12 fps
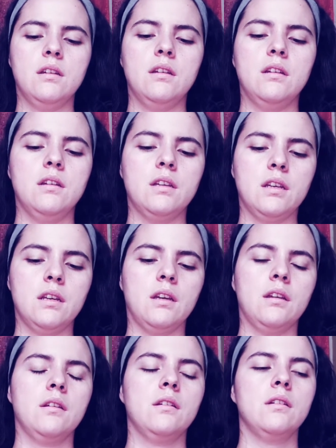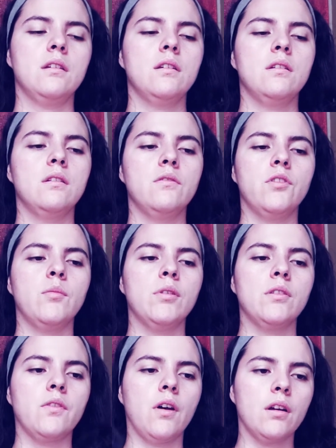Okay. For the month
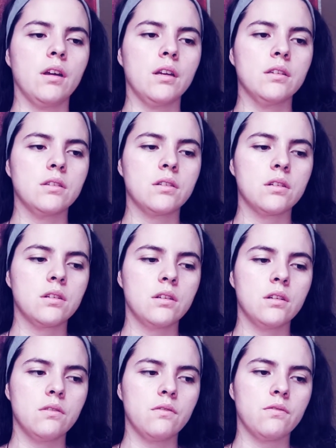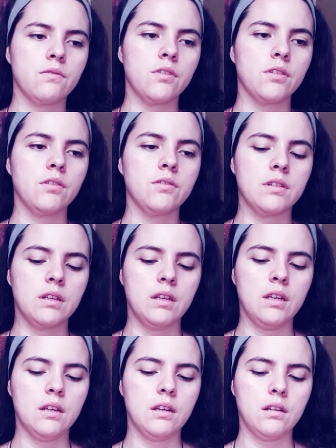of August, for those that
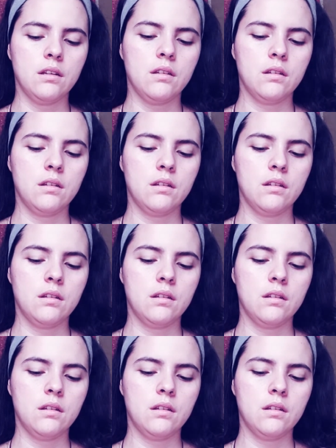need it.